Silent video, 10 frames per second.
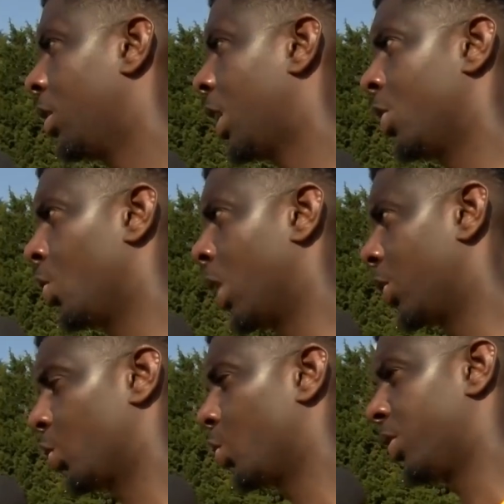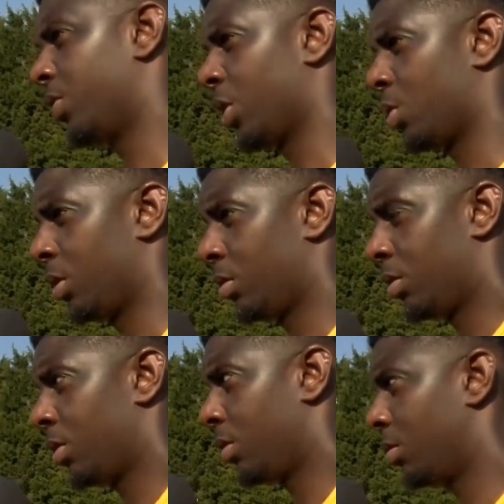Had no right to score his first one.
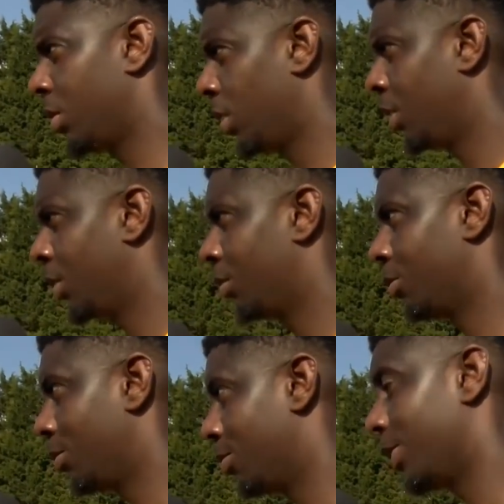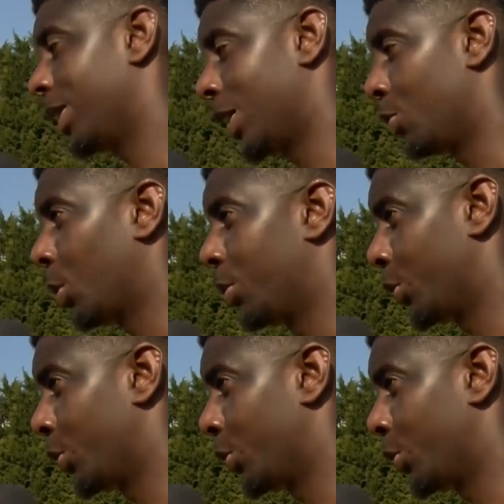Again, rubber the